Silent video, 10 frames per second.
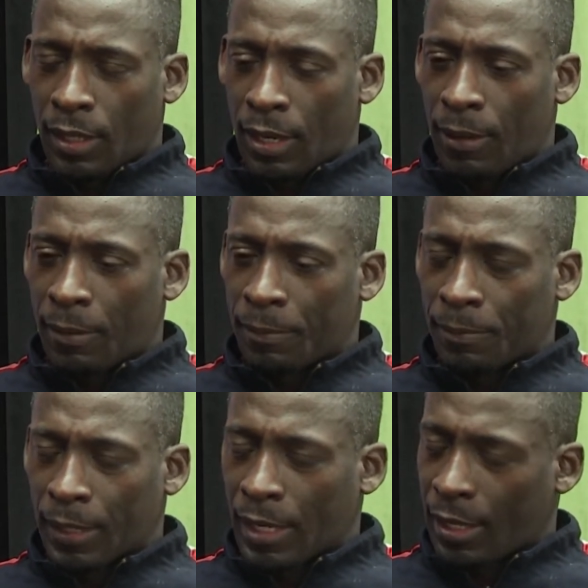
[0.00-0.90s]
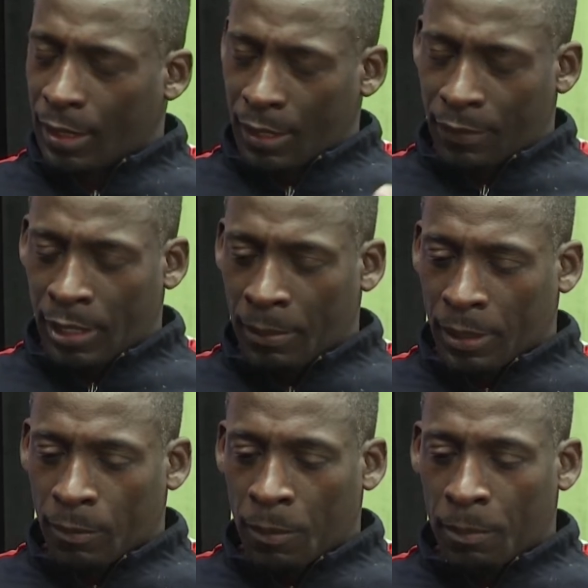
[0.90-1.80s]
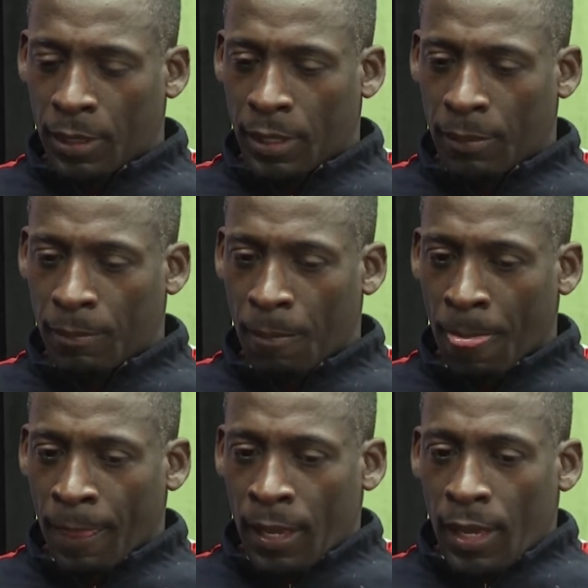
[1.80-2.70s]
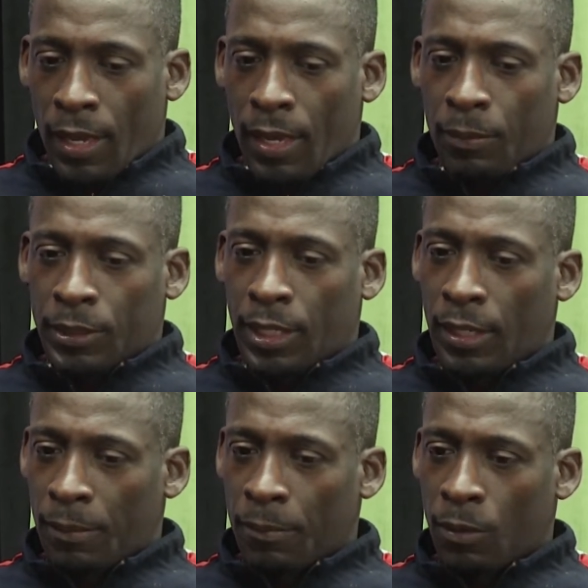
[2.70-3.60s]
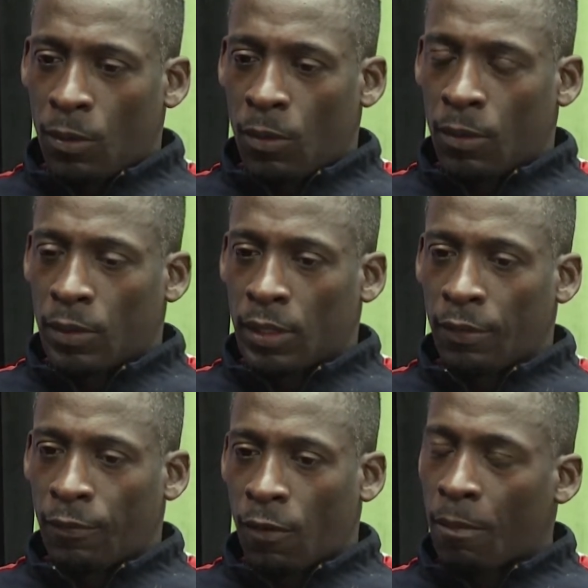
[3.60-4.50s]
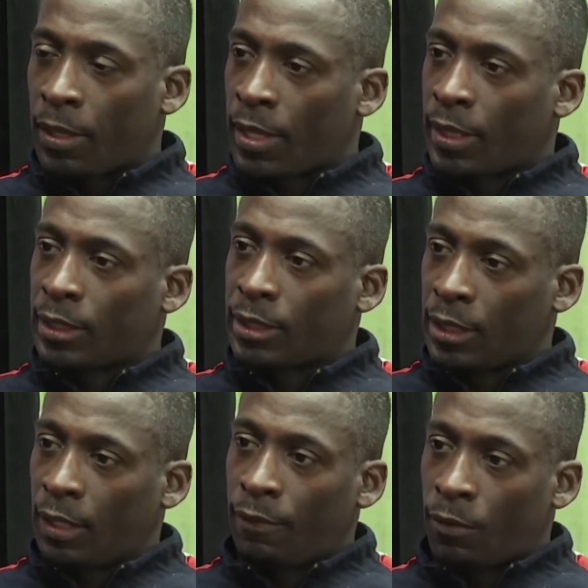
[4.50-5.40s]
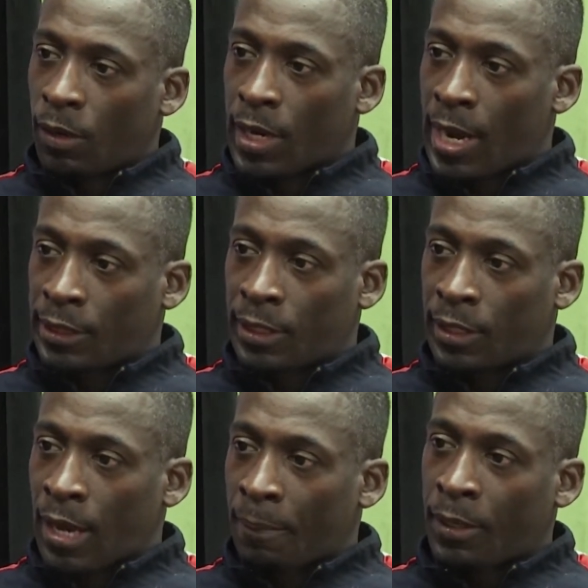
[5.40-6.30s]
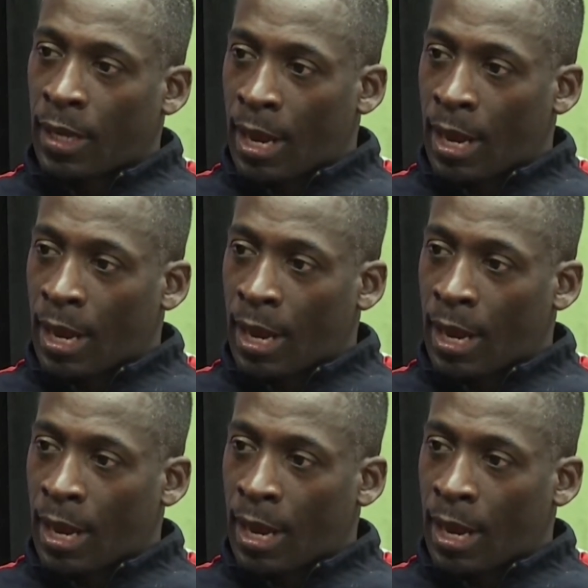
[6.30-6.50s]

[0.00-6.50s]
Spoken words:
I can't think of her name at the moment, but it was him who informed me that the city of Newark has an adopt a lot